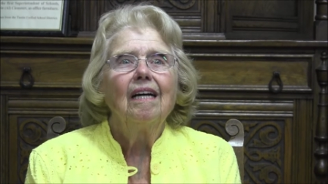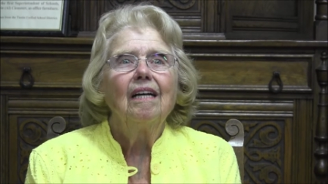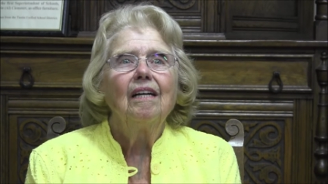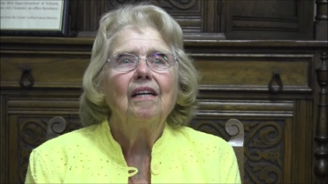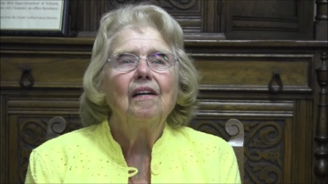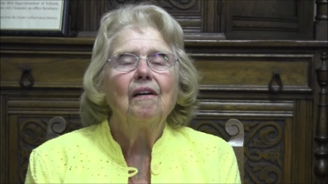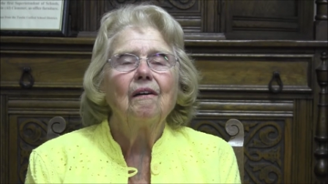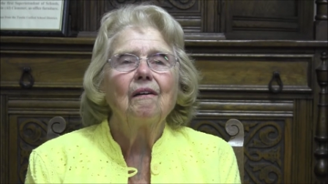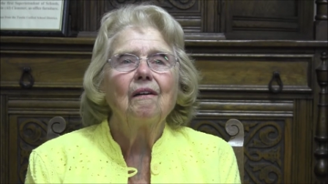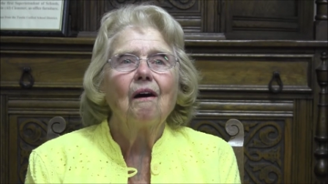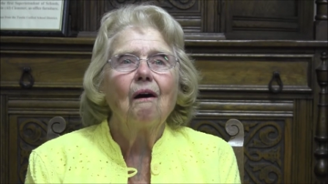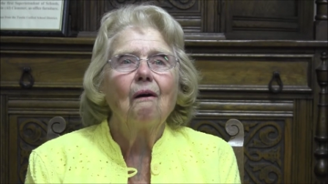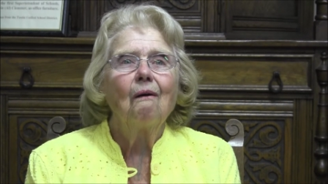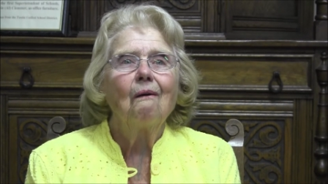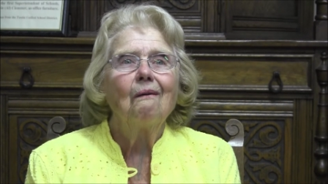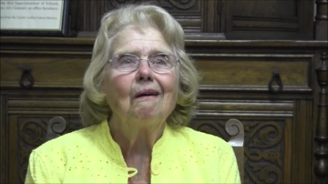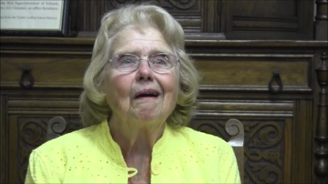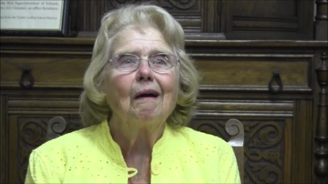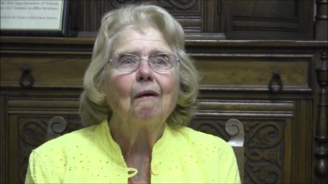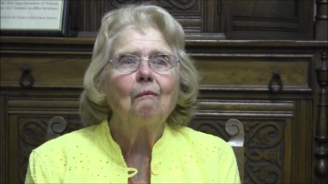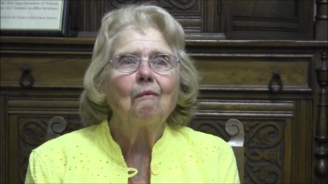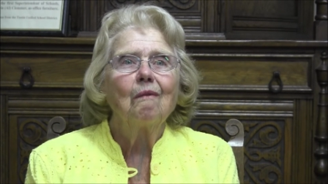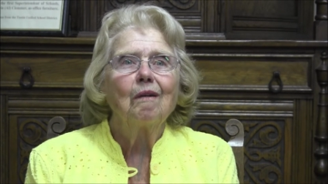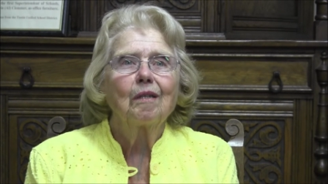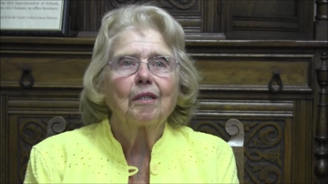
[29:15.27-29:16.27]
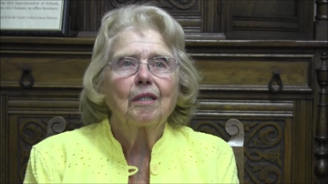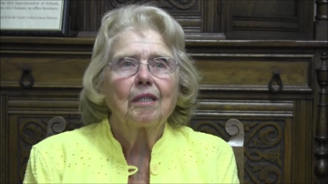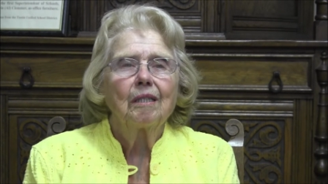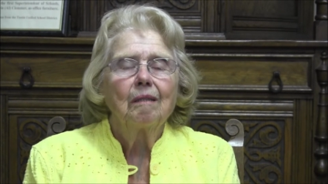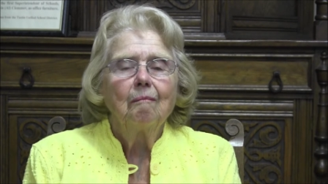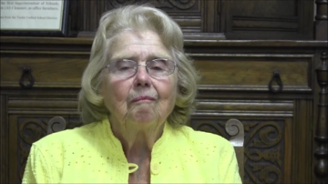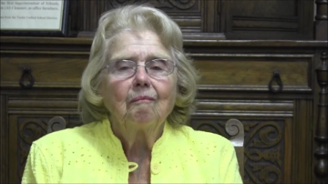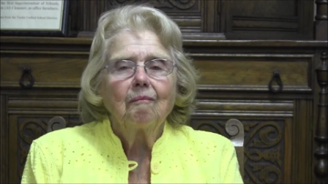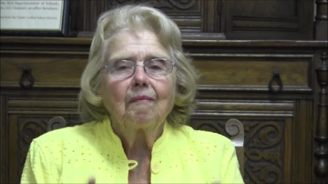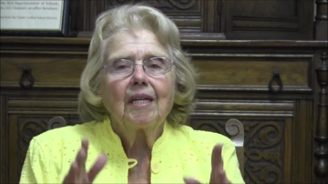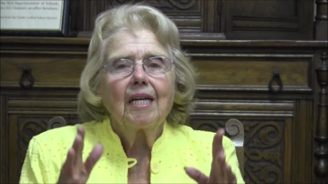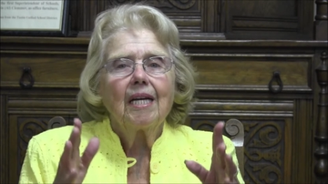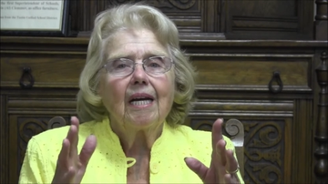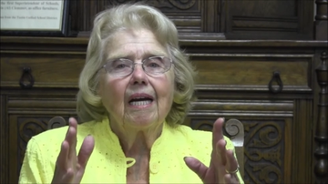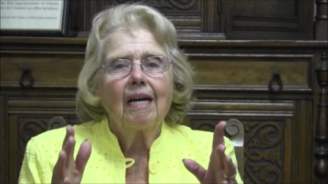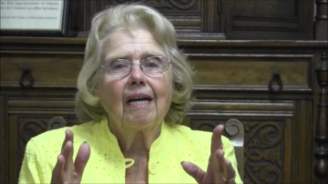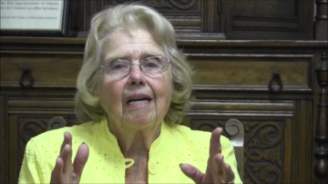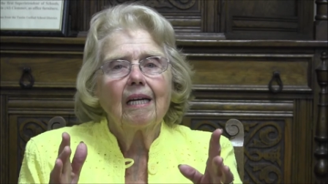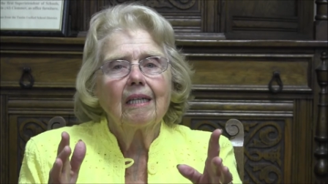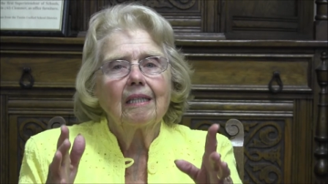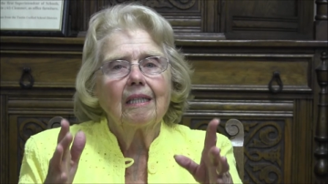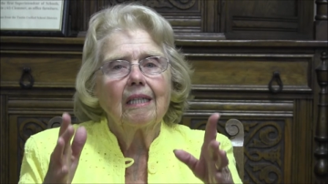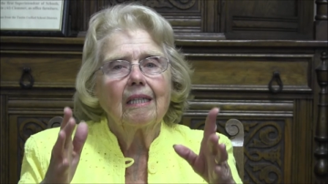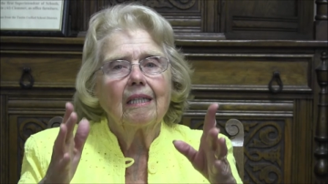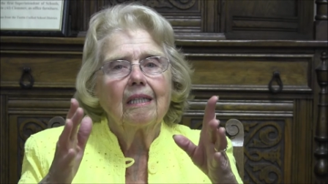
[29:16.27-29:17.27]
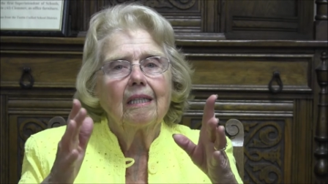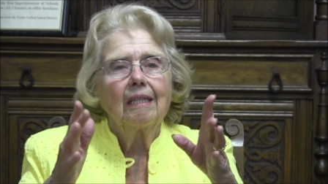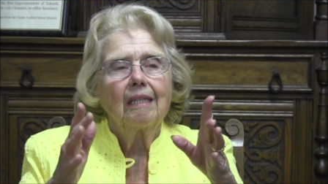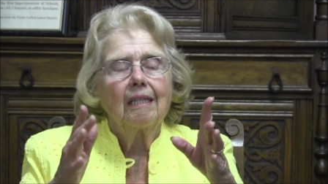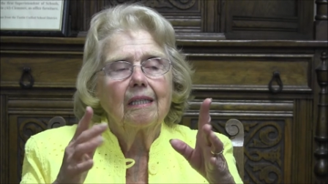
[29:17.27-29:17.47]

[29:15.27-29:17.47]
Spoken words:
You know, it was in